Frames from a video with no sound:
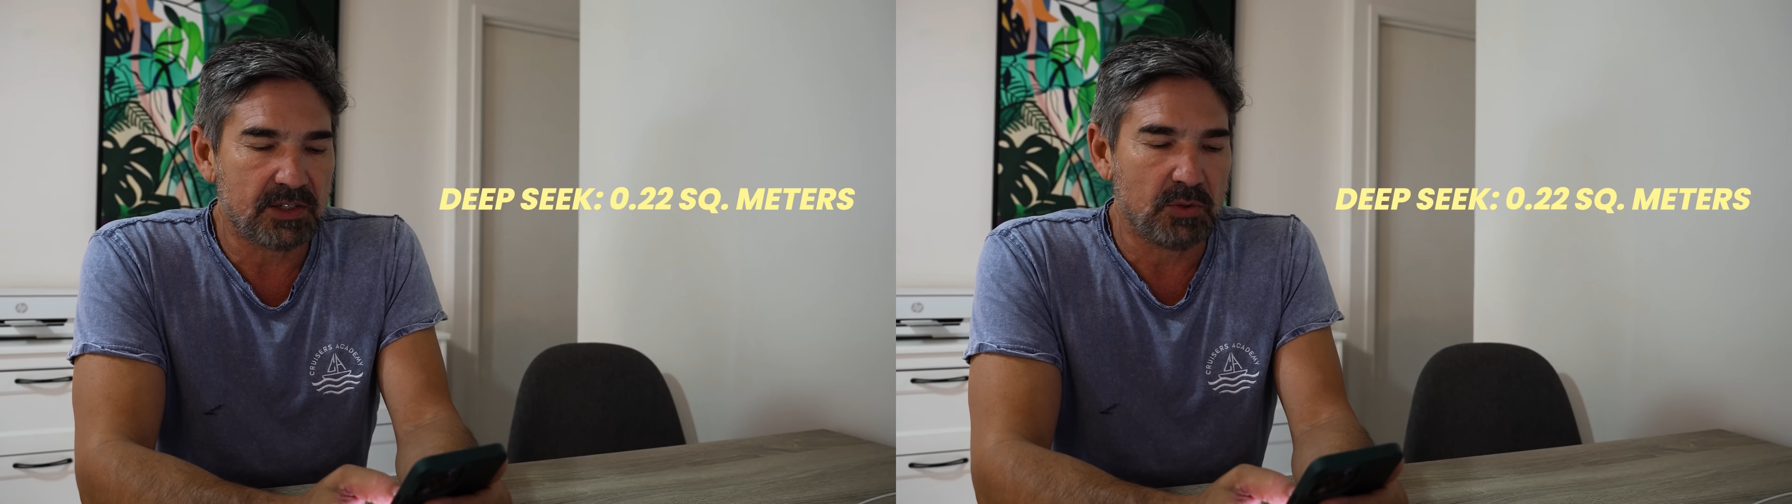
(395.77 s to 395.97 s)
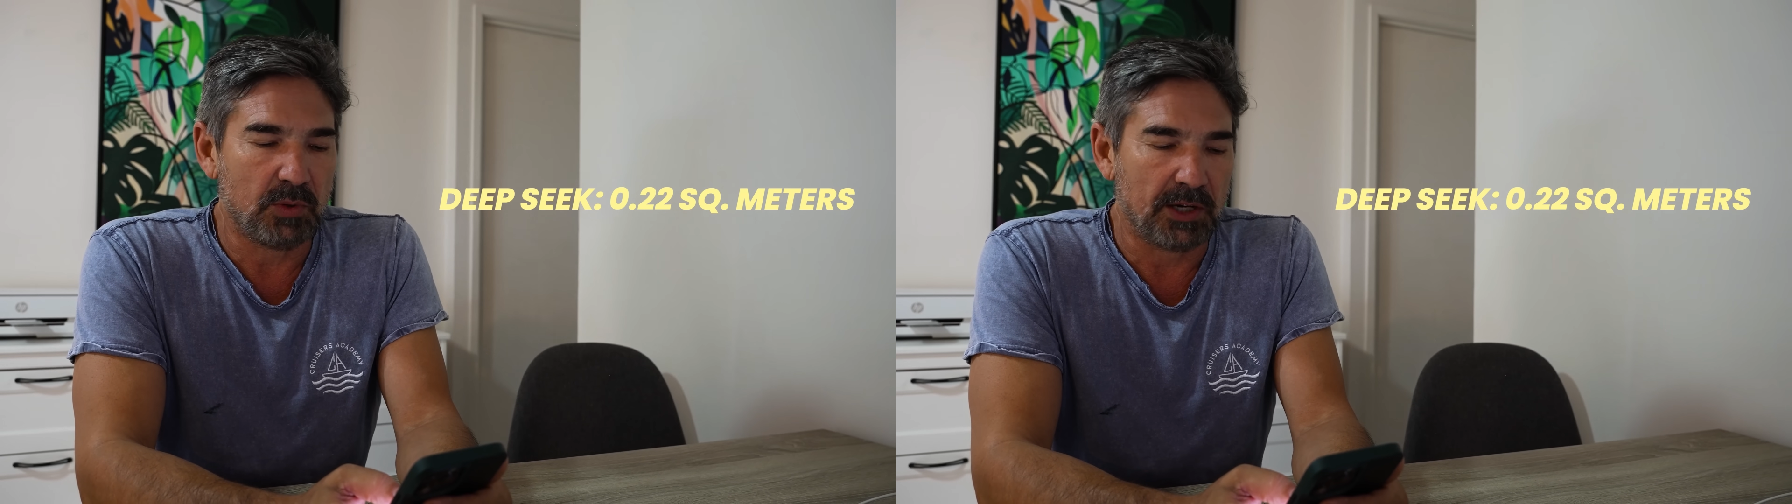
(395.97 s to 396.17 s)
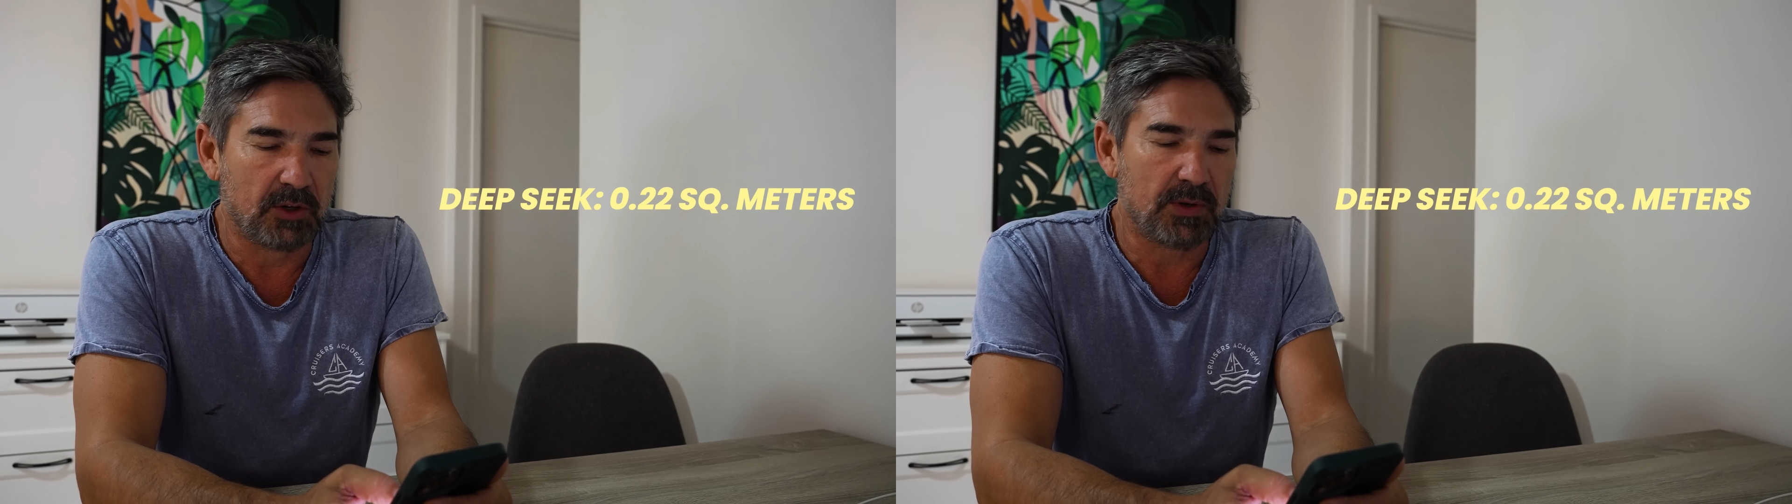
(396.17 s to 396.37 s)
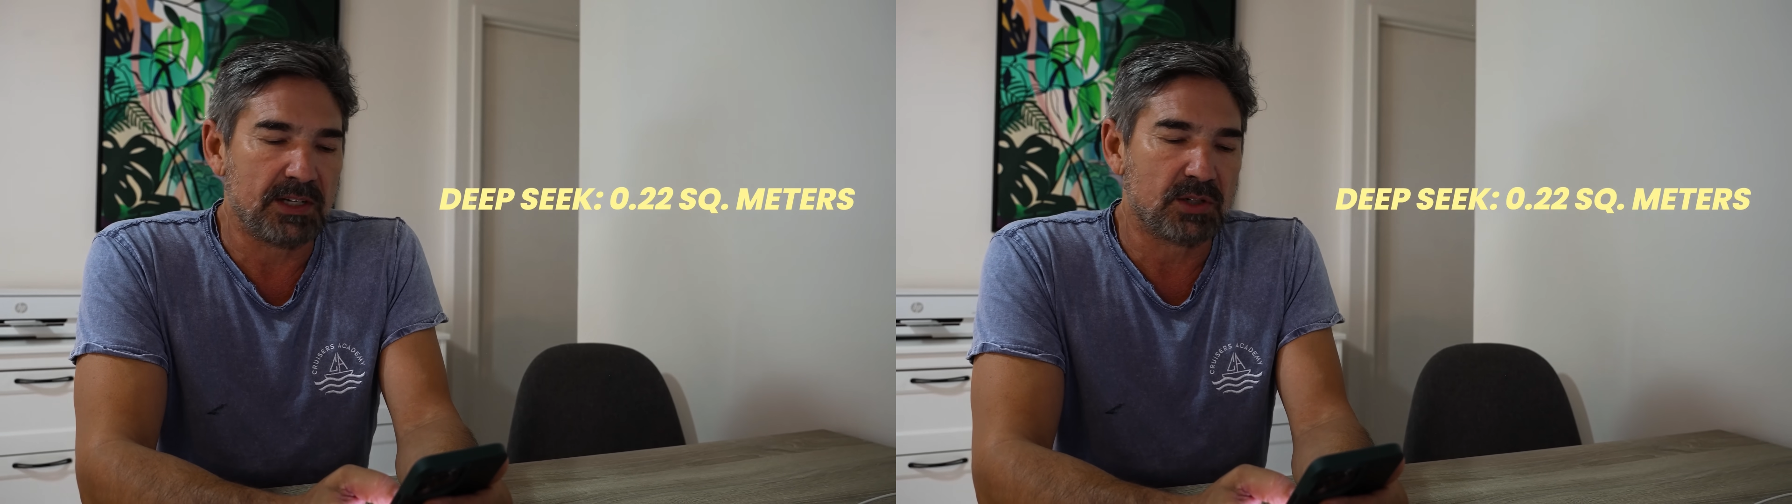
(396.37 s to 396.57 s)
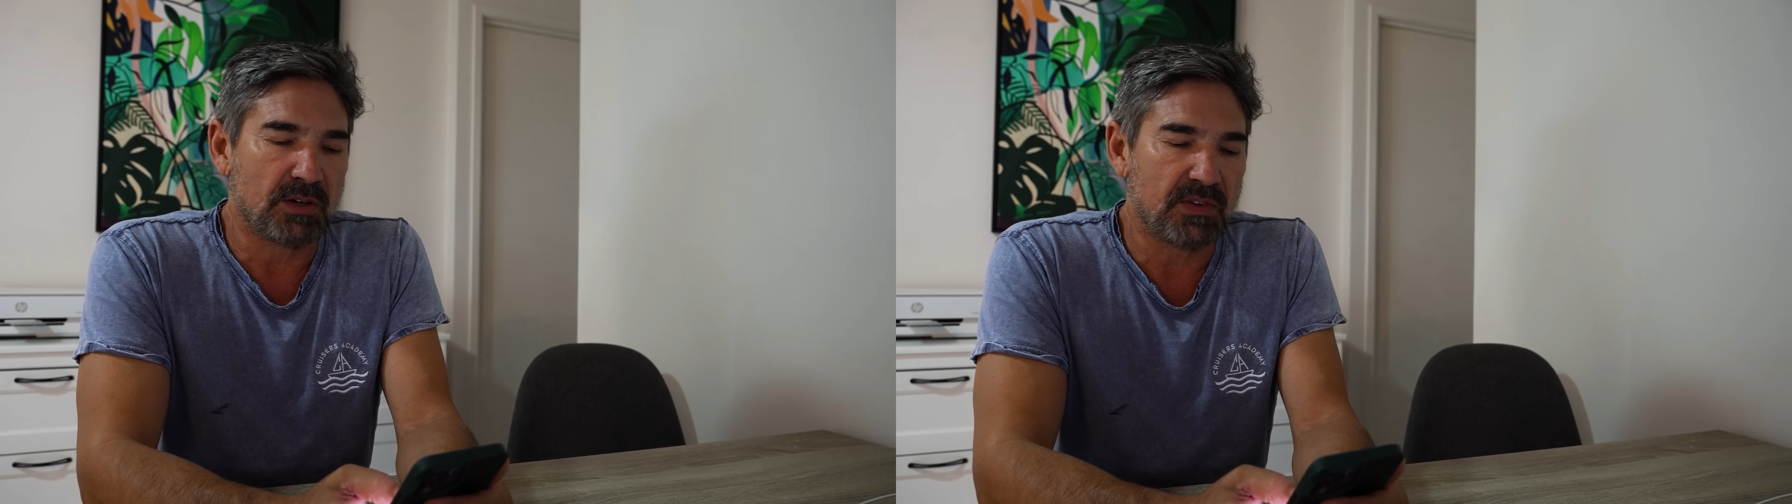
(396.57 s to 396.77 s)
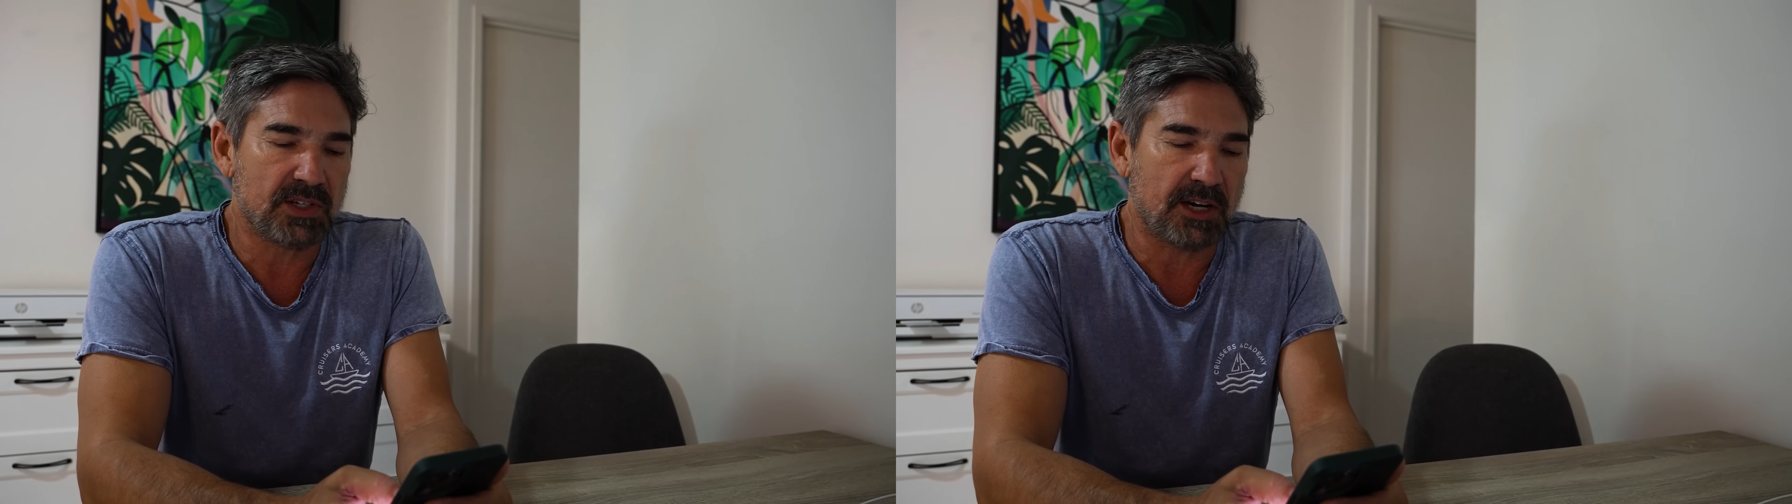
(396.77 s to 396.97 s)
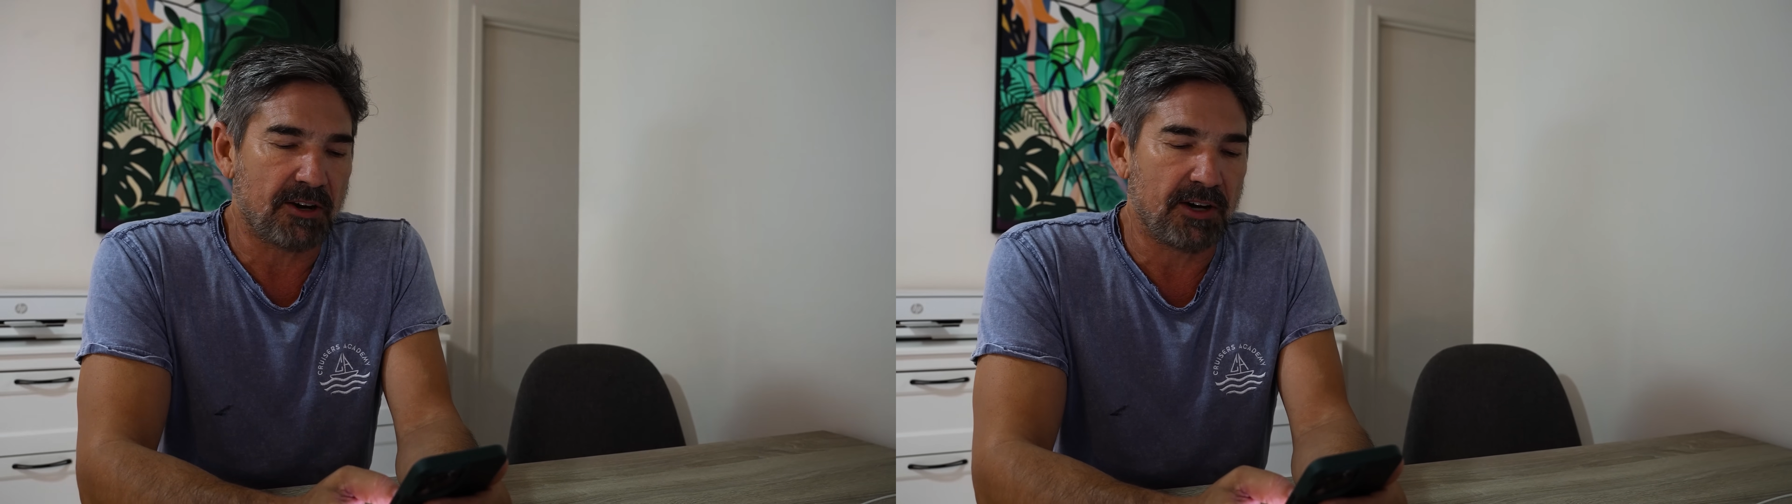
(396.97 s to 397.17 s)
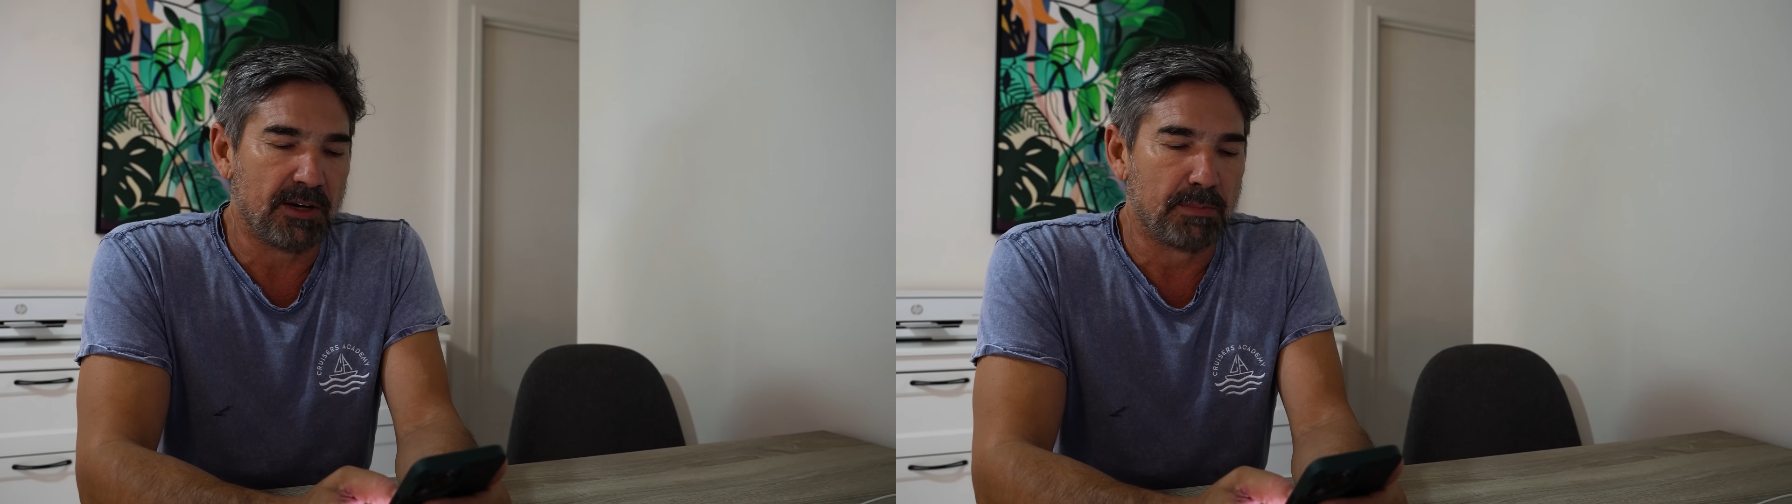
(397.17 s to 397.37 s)
to increase surface
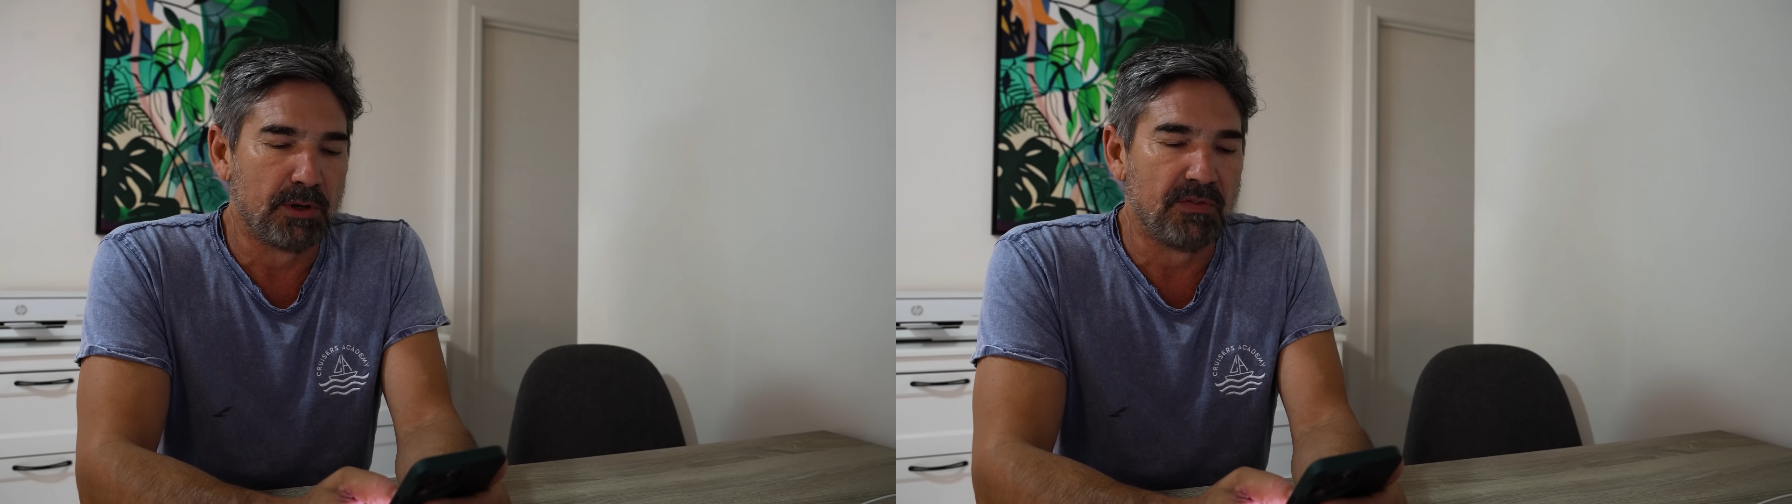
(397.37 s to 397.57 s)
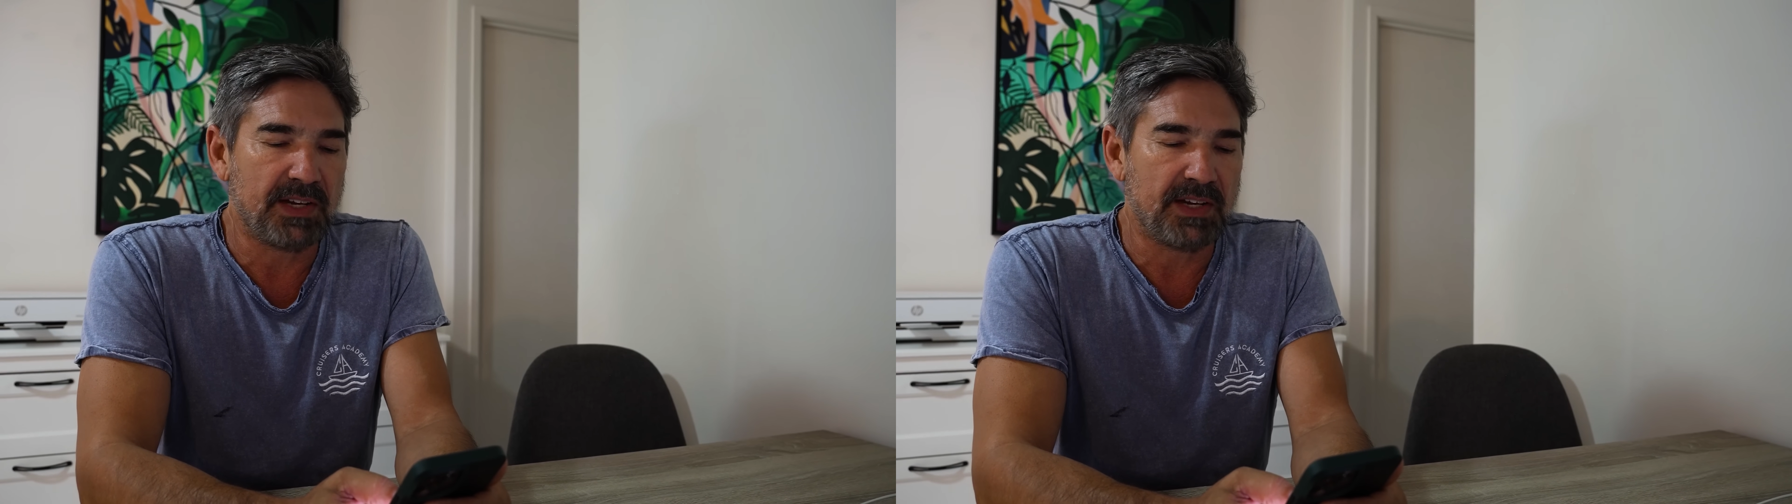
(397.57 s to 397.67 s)
area and improve